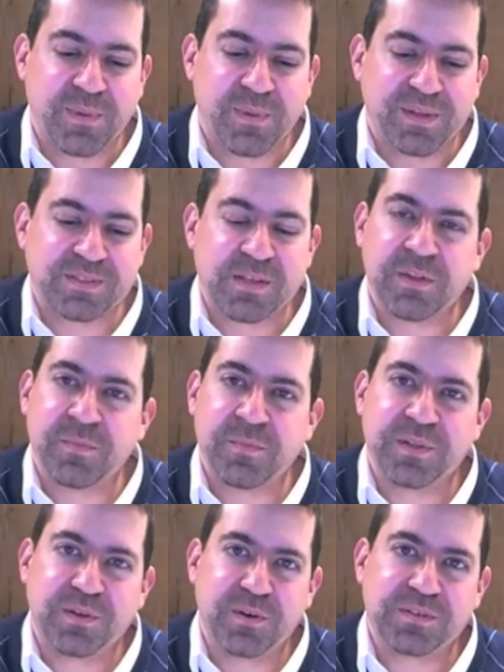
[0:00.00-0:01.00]
But some of the
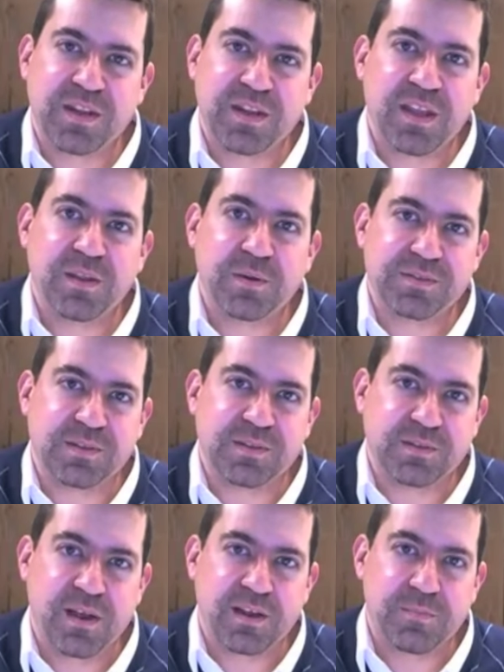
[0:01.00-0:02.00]
materials I use
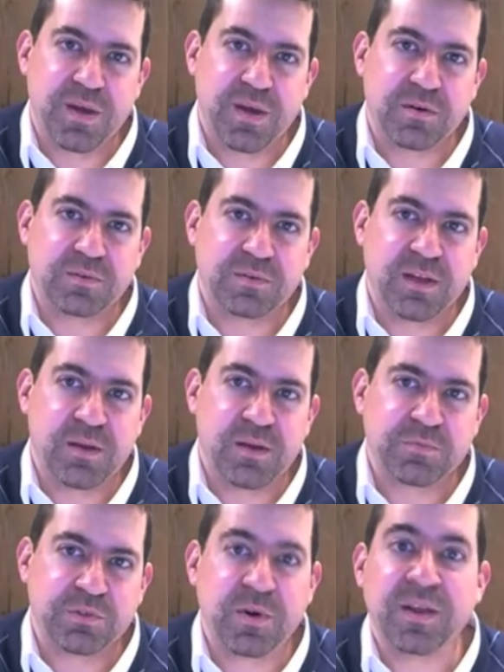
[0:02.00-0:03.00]
that talk about
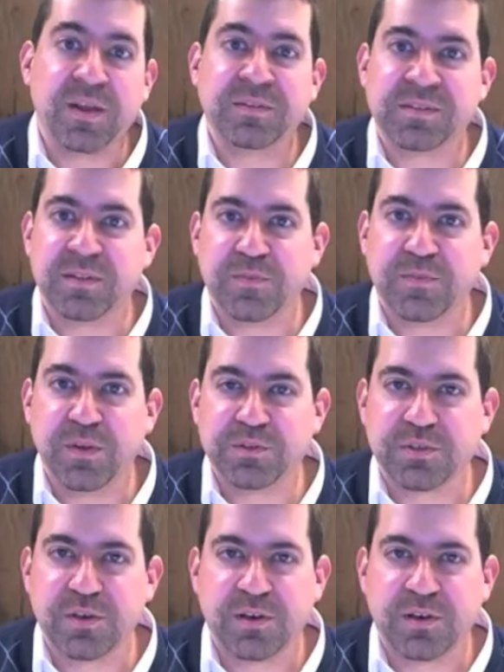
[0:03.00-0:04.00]
trends in the
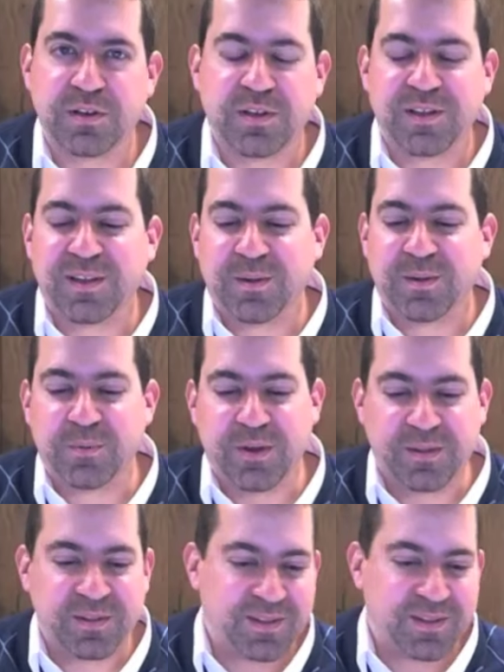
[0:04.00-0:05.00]
future,
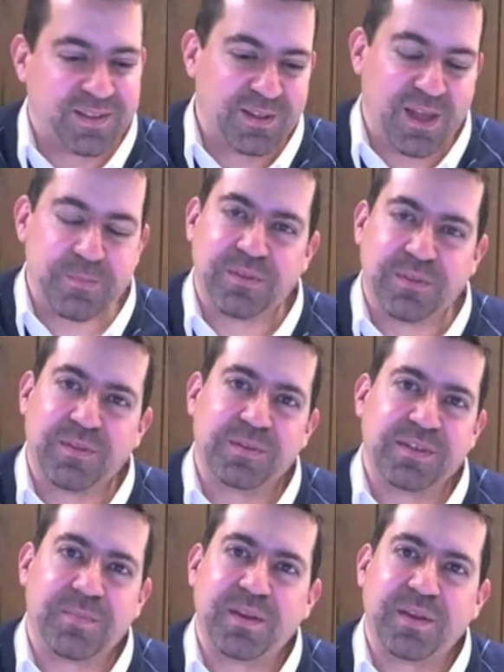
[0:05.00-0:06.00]
well, I put
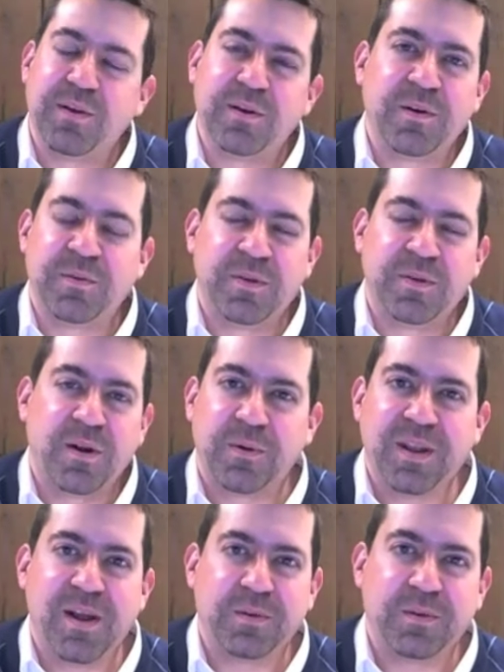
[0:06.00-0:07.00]
those up a year ago and they're
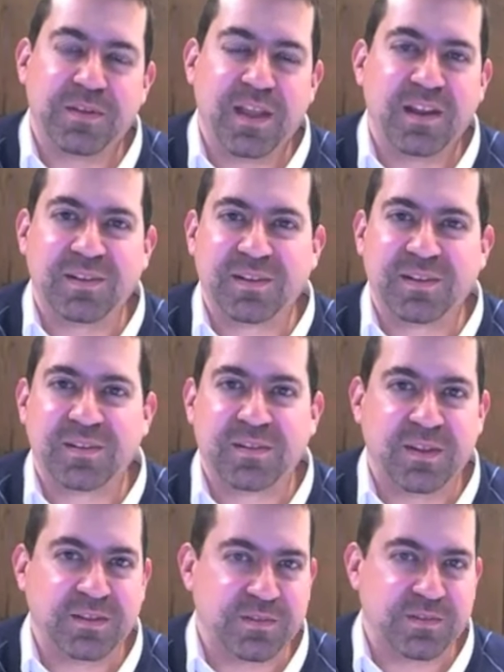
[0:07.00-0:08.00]
already outdated.
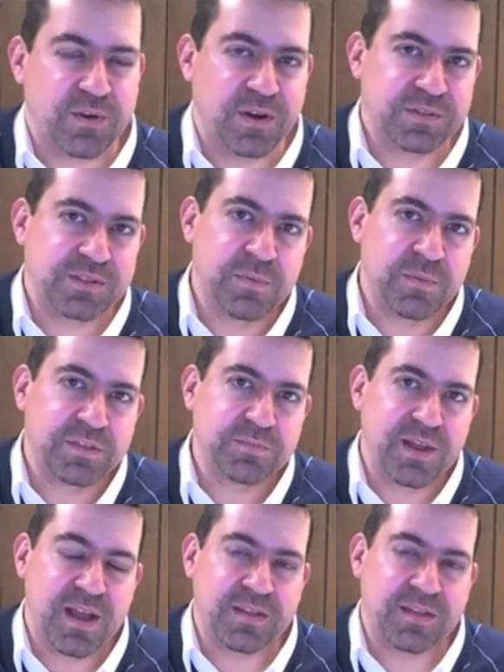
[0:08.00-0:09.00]
Things have gone so
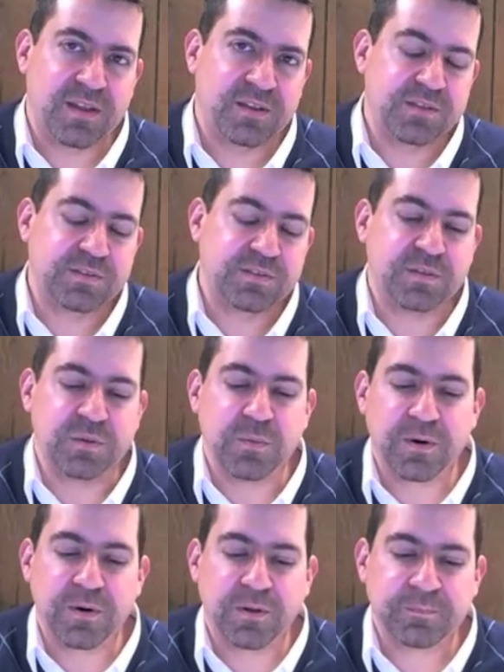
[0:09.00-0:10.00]
much beyond that in the student
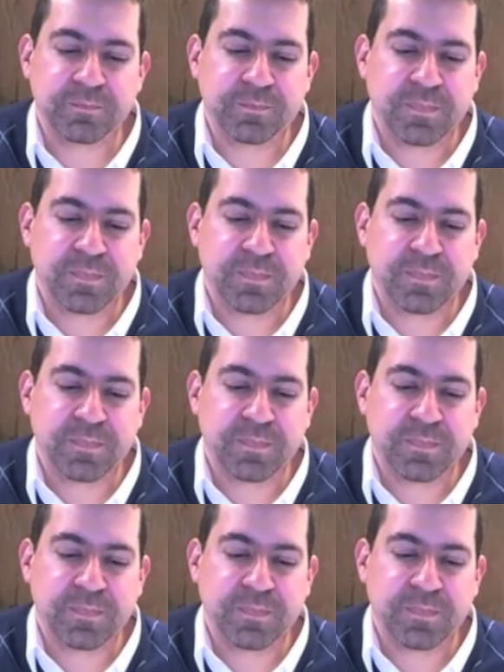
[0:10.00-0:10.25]
world.